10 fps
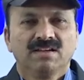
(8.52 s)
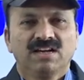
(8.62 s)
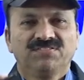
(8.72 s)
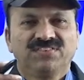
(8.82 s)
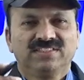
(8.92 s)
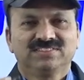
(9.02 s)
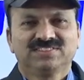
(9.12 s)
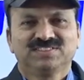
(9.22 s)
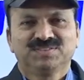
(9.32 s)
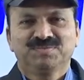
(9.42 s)
Hi
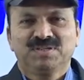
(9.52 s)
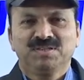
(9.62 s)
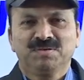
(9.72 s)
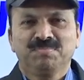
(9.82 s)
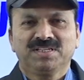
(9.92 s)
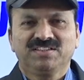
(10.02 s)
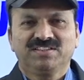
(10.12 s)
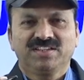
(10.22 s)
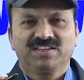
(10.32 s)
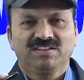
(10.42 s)
friends, one of the
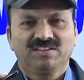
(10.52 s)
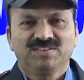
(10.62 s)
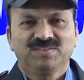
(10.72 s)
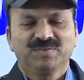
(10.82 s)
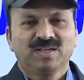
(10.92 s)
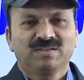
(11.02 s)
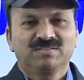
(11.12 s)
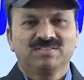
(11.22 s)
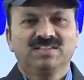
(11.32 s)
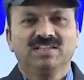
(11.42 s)
important area we have
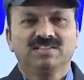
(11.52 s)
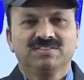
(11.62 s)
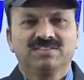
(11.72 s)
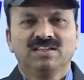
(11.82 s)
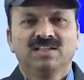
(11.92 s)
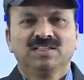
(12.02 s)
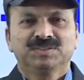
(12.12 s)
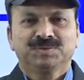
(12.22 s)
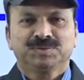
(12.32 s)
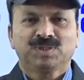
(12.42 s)
to see is
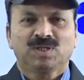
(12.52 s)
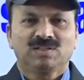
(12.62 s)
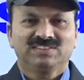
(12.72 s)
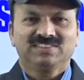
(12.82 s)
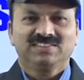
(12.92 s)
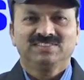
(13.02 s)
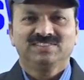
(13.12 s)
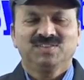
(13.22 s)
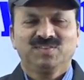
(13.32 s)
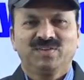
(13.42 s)
sociology.
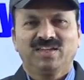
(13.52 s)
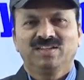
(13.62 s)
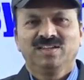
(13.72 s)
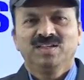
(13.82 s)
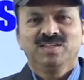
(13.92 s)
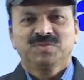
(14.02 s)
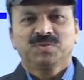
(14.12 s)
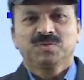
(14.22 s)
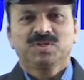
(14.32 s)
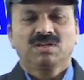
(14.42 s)
Okay,
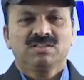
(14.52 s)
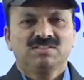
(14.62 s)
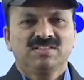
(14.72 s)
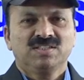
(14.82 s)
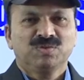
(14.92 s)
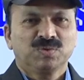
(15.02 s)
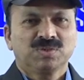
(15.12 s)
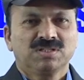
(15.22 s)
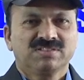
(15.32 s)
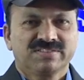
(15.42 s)
sociology and
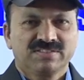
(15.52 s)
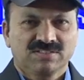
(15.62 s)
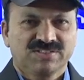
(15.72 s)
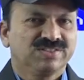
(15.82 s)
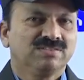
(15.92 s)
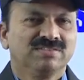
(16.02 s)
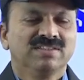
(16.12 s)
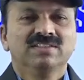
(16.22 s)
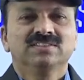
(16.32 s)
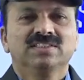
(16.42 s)
social structure.
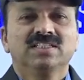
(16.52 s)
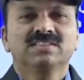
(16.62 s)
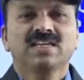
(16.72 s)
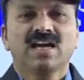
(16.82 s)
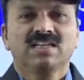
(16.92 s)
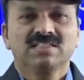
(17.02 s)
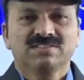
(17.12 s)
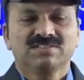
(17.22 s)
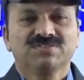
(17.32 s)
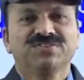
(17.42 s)
It
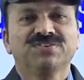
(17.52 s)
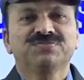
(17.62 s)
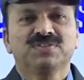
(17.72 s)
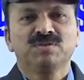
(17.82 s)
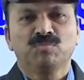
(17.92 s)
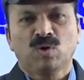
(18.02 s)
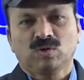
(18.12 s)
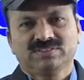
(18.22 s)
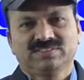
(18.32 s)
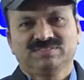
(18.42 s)
carries 50
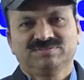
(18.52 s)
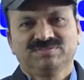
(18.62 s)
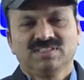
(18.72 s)
marks.